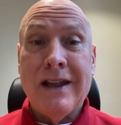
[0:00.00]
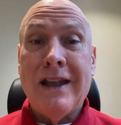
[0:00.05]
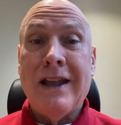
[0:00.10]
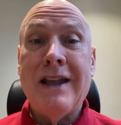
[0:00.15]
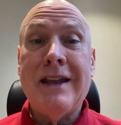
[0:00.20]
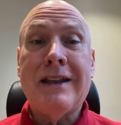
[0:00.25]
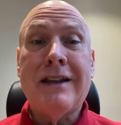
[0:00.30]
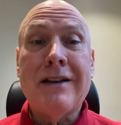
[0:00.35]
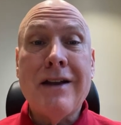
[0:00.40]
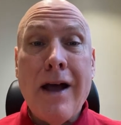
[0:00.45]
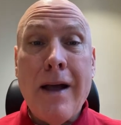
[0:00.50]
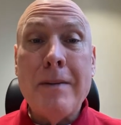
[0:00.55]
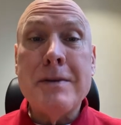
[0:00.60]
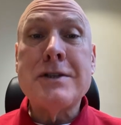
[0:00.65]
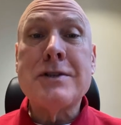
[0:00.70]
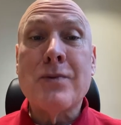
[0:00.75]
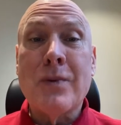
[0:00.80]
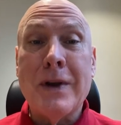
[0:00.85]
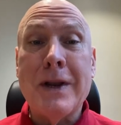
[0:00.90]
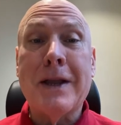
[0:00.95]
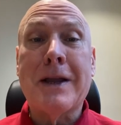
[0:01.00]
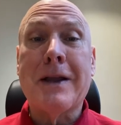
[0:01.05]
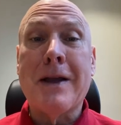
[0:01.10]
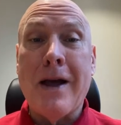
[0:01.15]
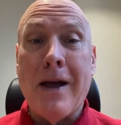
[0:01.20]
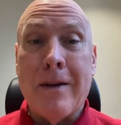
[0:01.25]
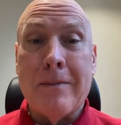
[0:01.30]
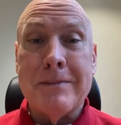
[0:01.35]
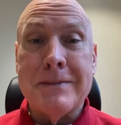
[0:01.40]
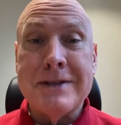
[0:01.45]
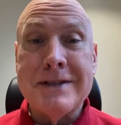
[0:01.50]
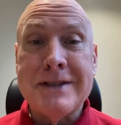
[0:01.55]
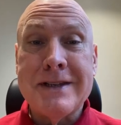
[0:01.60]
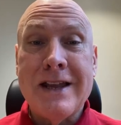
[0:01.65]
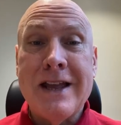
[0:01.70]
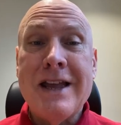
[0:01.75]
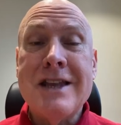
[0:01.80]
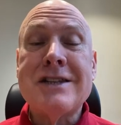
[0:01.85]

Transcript: It comes when it comes.